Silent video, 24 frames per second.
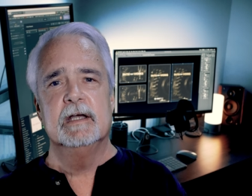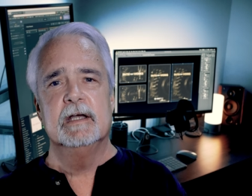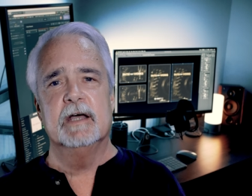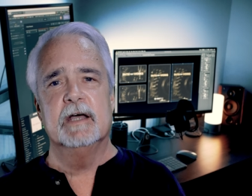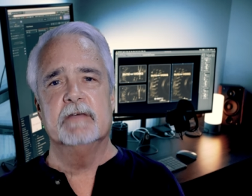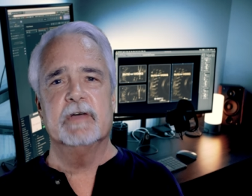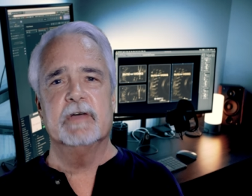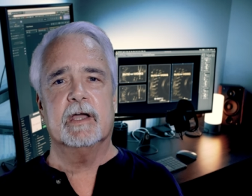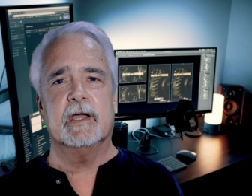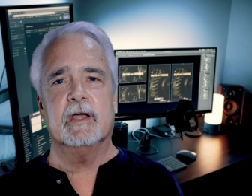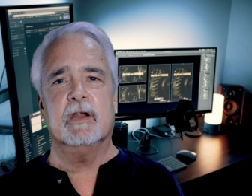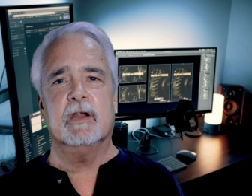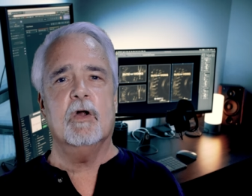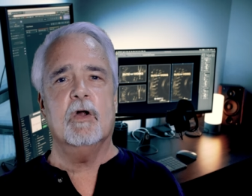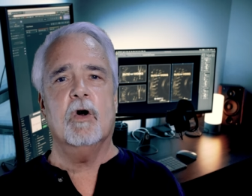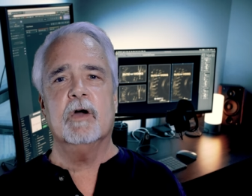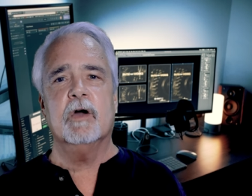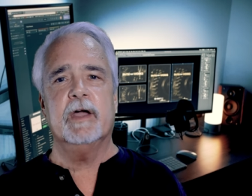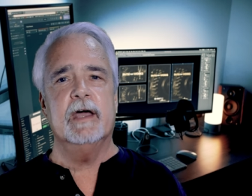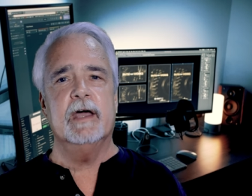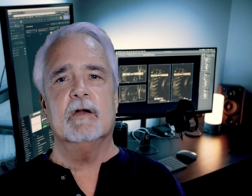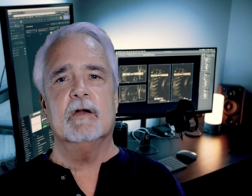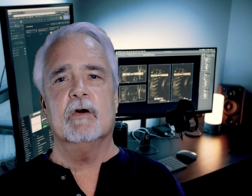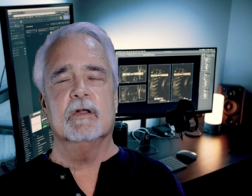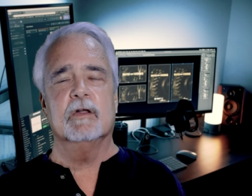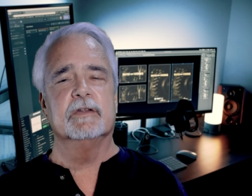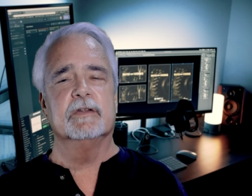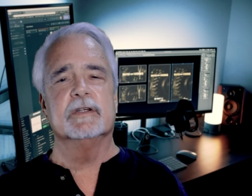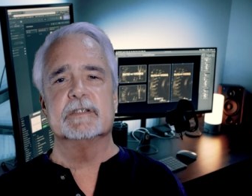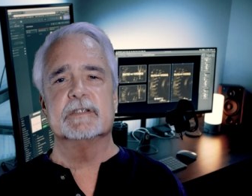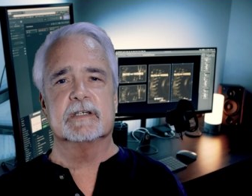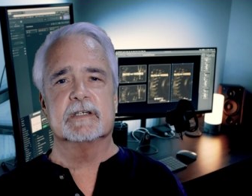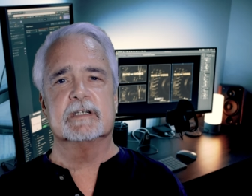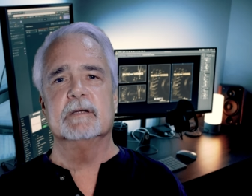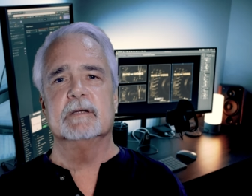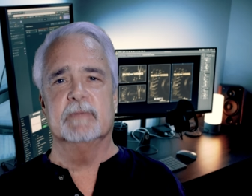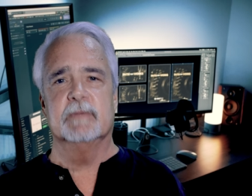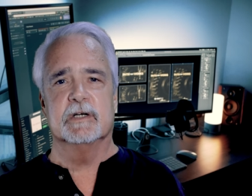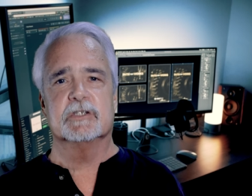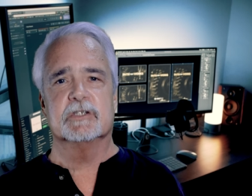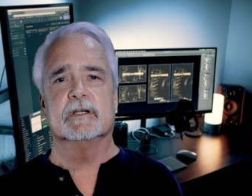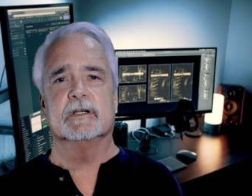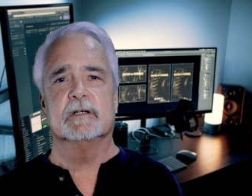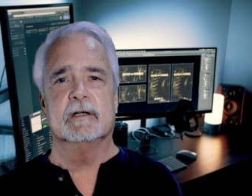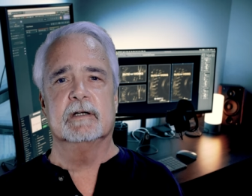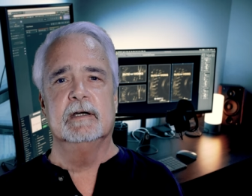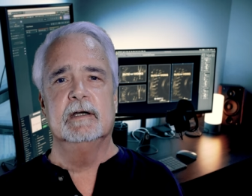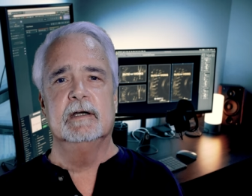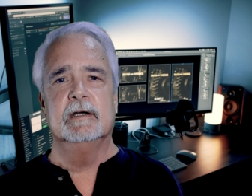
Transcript: And they can all get on this commission.